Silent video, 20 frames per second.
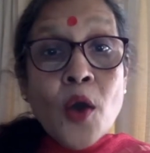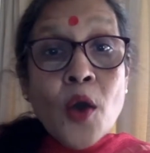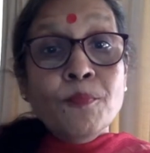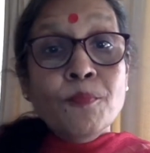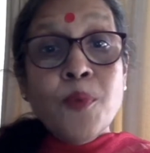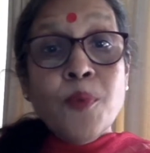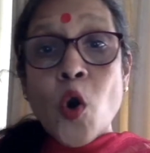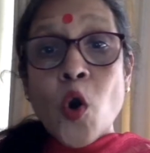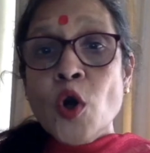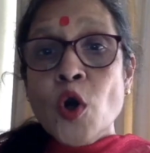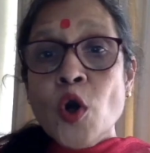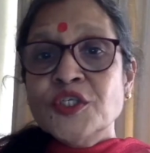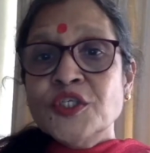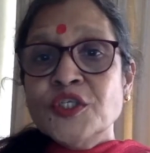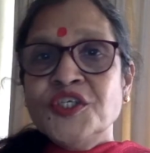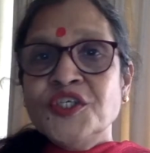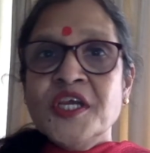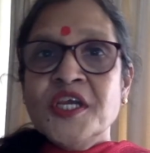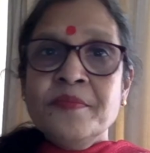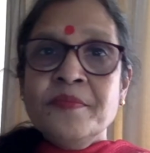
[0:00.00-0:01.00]
Both
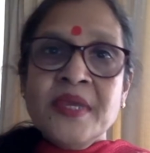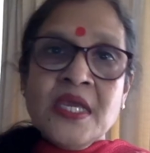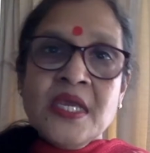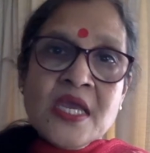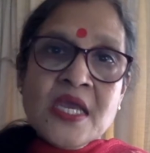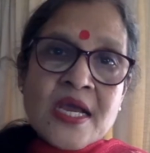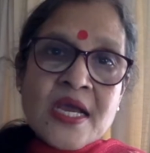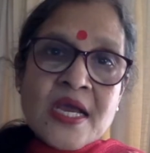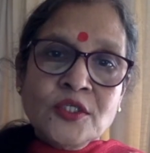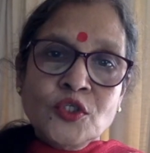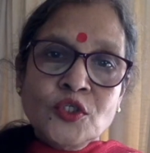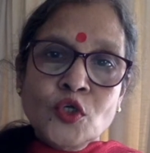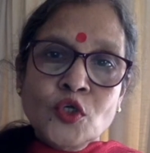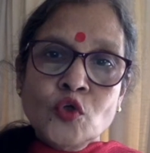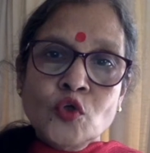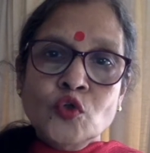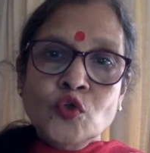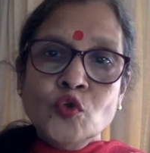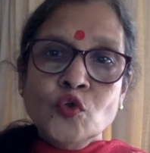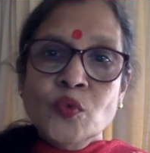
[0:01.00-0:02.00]
Cheemi and
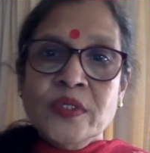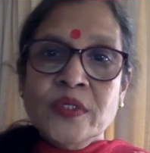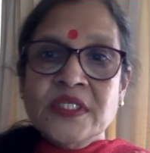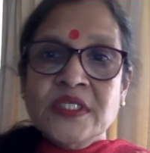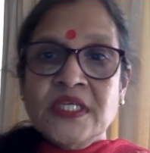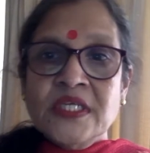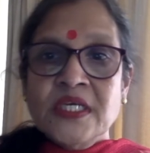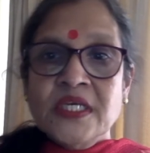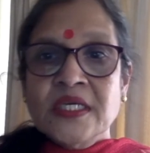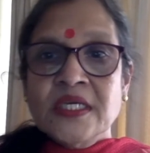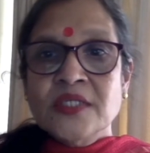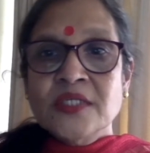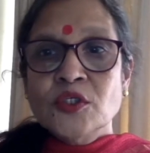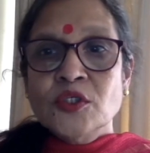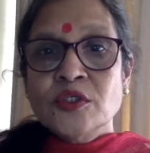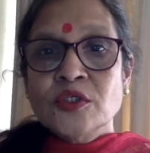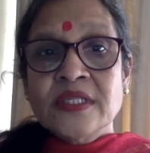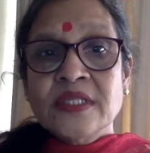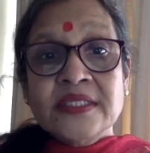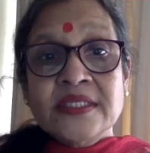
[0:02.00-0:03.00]
Chhotu were taken to
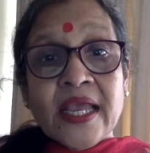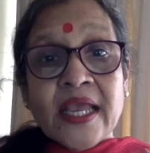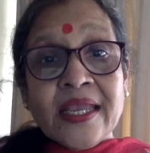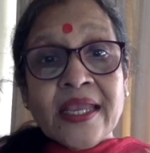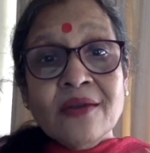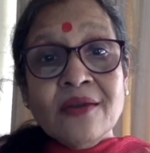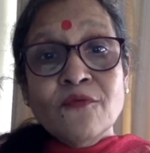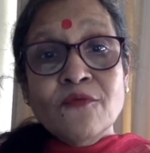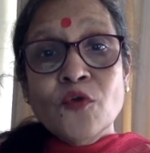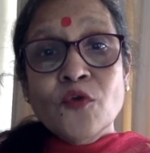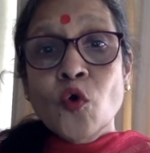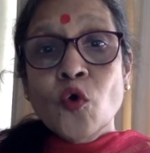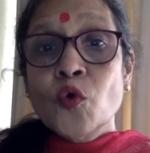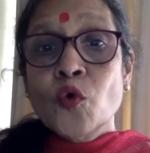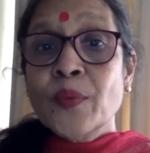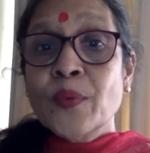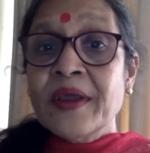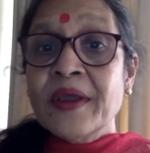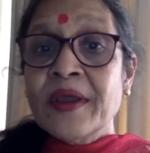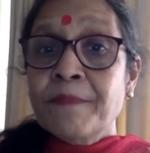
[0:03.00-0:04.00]
the second floor
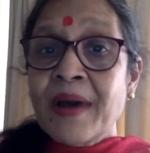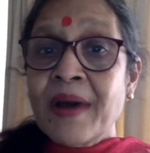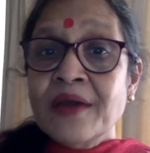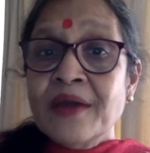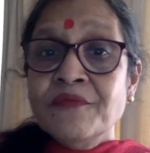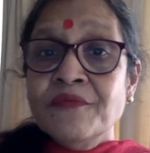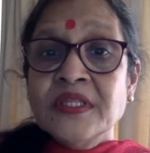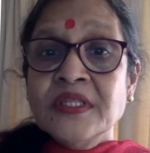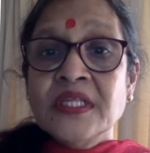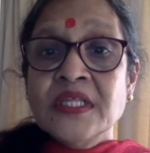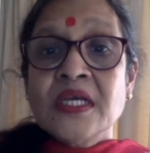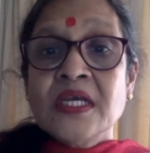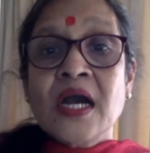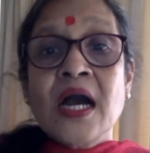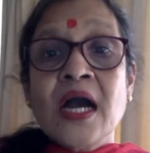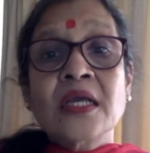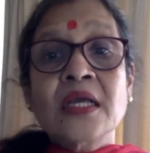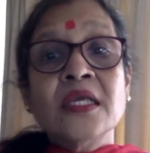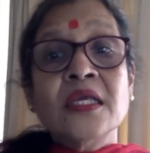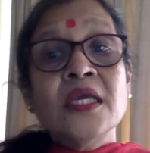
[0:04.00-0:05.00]
where Parvati
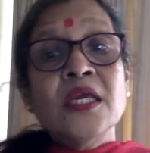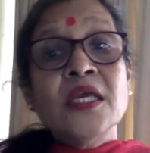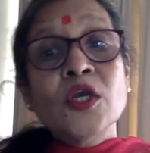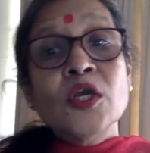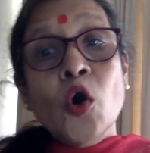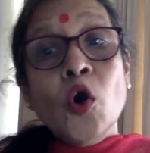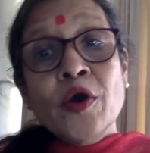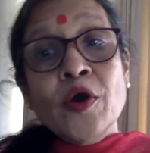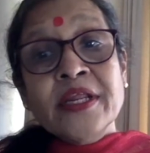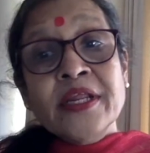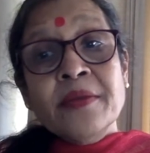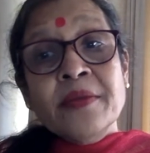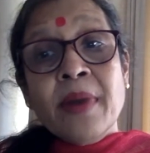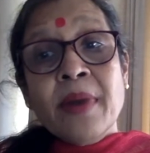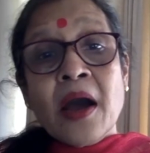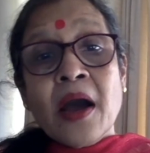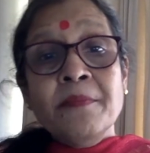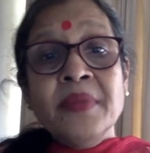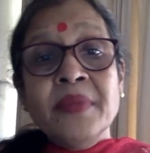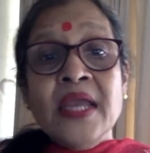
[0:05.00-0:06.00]
Kaki, Gauri
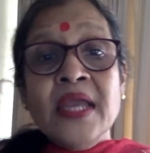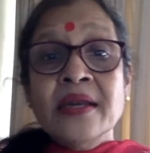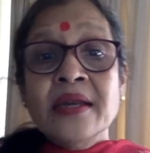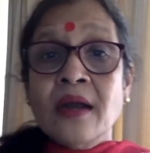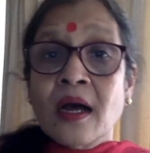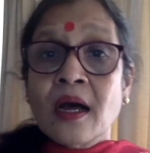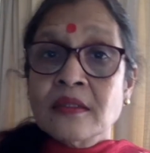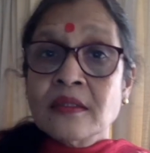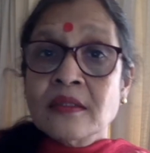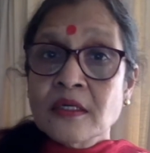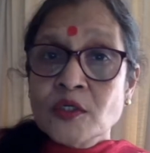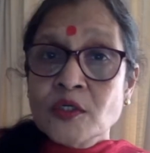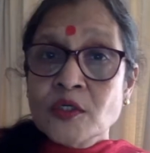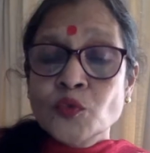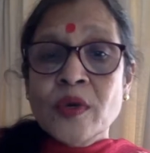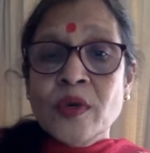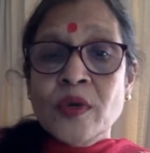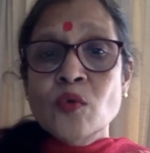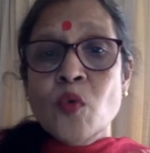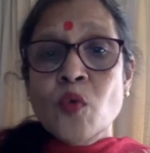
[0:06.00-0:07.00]
Bhabhi and others
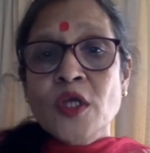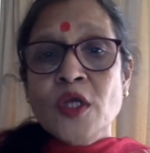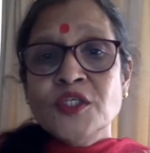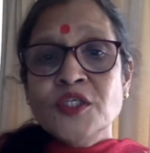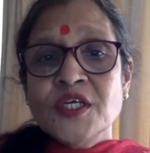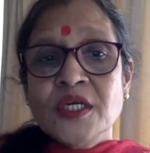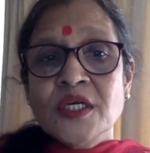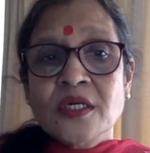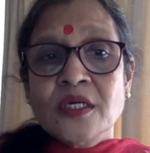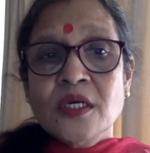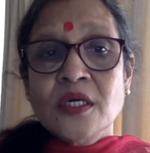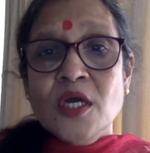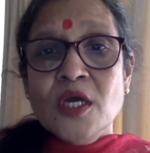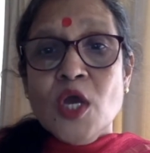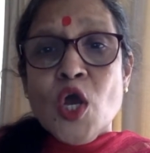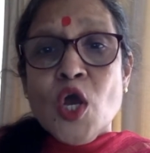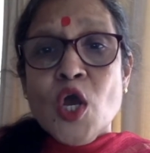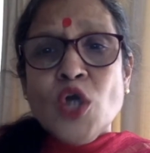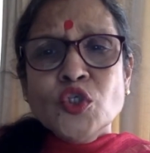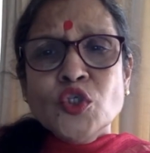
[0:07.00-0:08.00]
were watching.
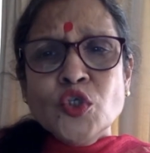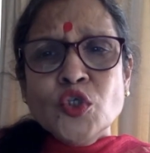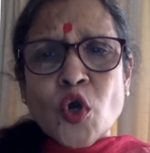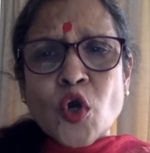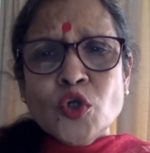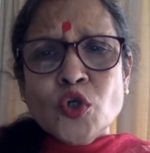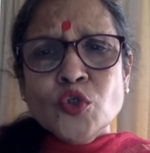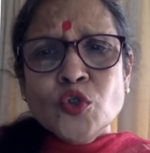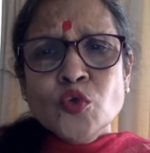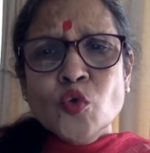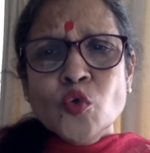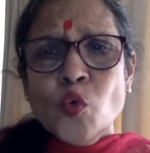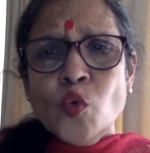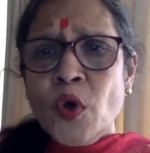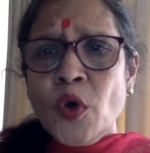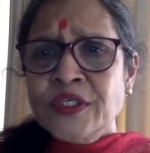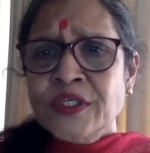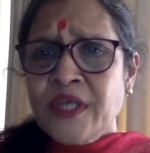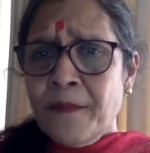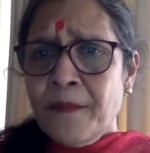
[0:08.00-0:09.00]
Chhotu, who
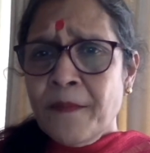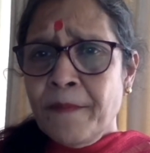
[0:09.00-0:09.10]
was up